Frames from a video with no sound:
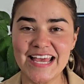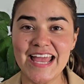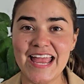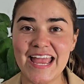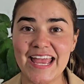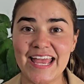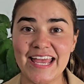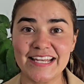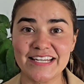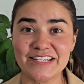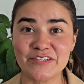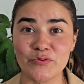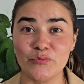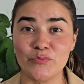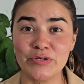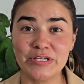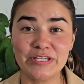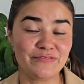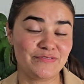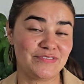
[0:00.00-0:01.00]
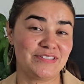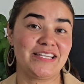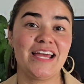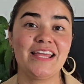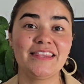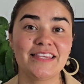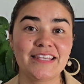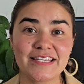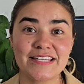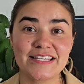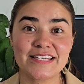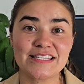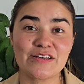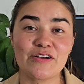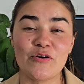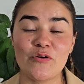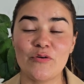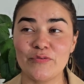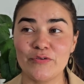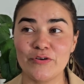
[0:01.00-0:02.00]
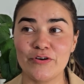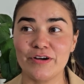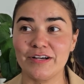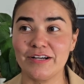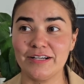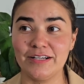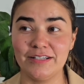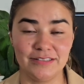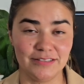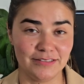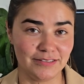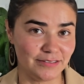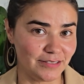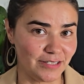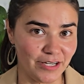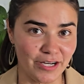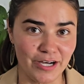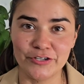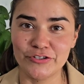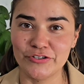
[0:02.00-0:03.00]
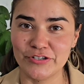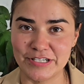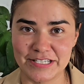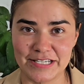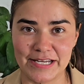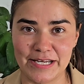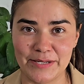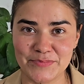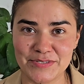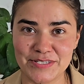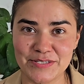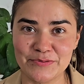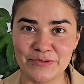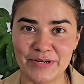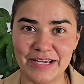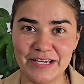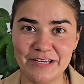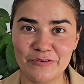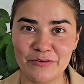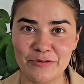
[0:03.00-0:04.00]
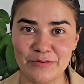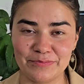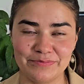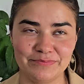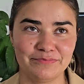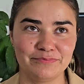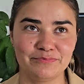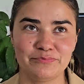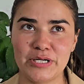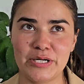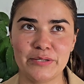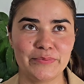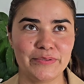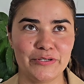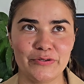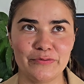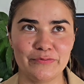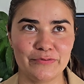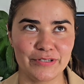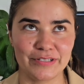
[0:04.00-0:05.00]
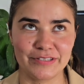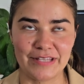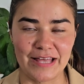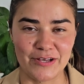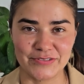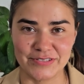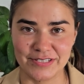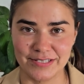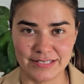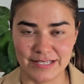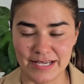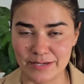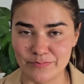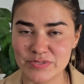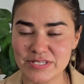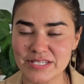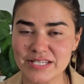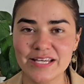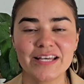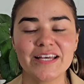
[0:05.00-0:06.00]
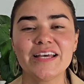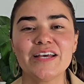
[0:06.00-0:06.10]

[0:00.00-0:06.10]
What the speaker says: And we've said this over 100 times, right? Or probably over 1,000 times.